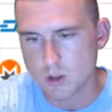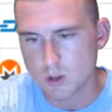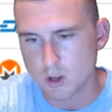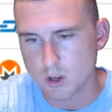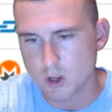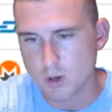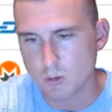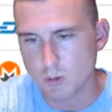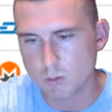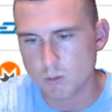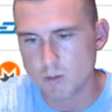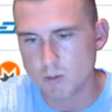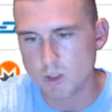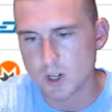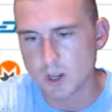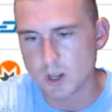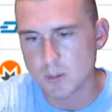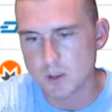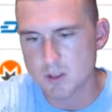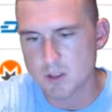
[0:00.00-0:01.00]
Oh, sorry,
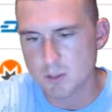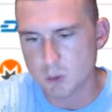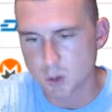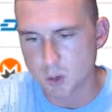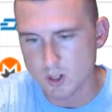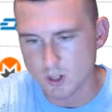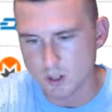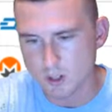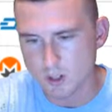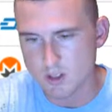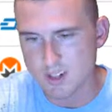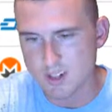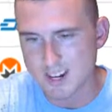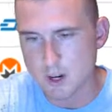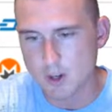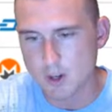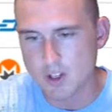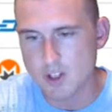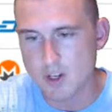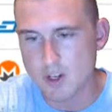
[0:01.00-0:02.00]
I missed some questions.
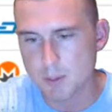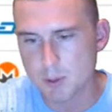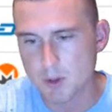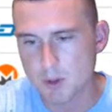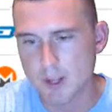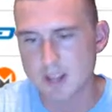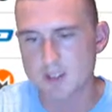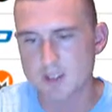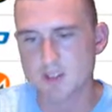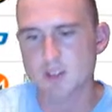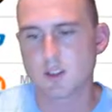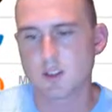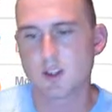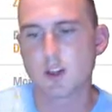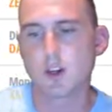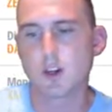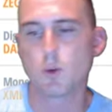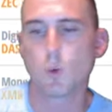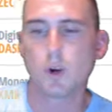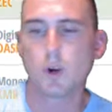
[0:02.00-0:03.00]
Eric Shepard asked,
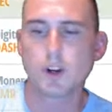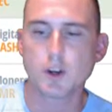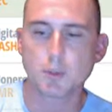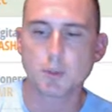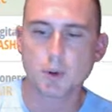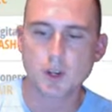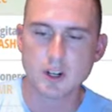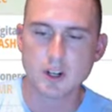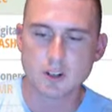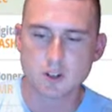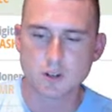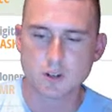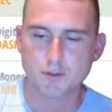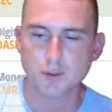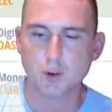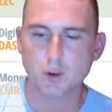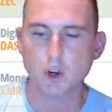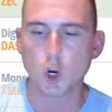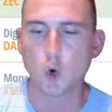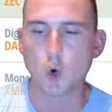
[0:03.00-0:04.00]
what are your predictions
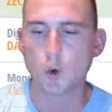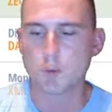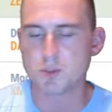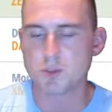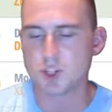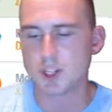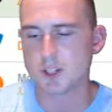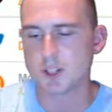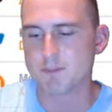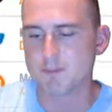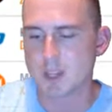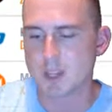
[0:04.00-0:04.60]
for OMG?